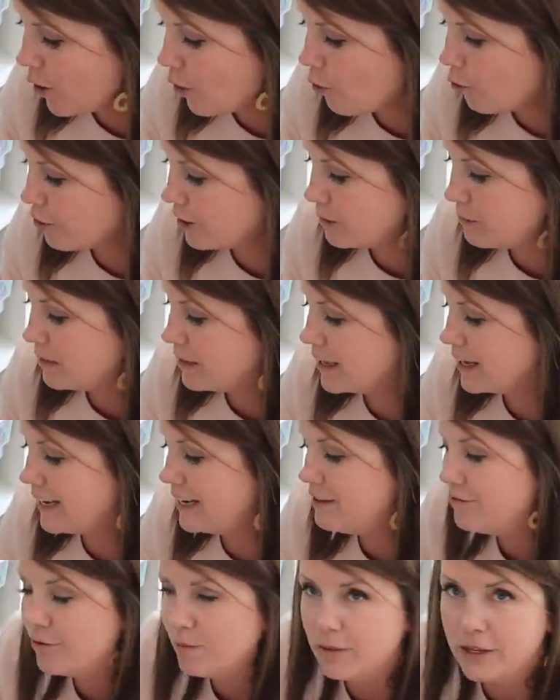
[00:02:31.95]
Or they'd be like,
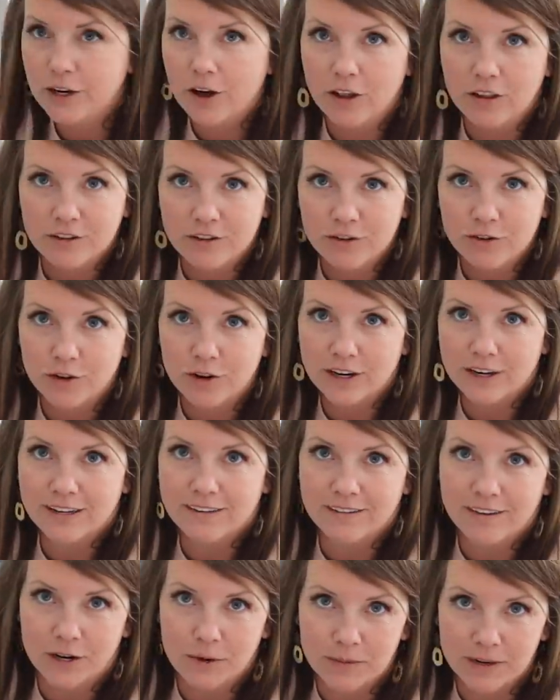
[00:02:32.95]
it's from the dollar store,
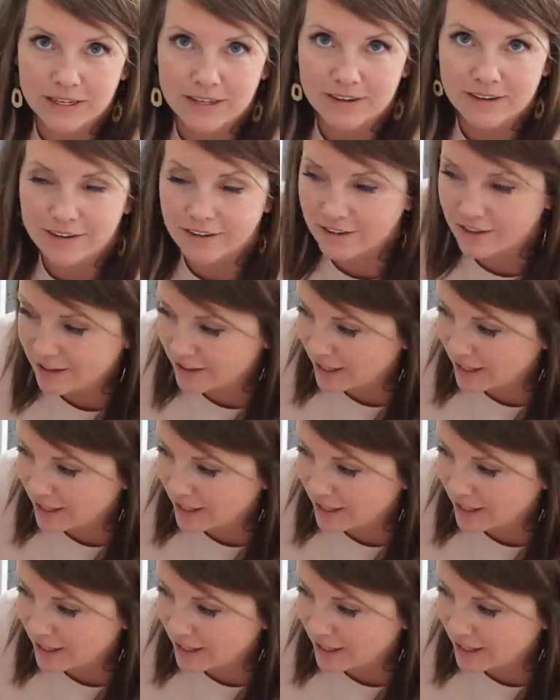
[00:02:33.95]
it's not a big deal.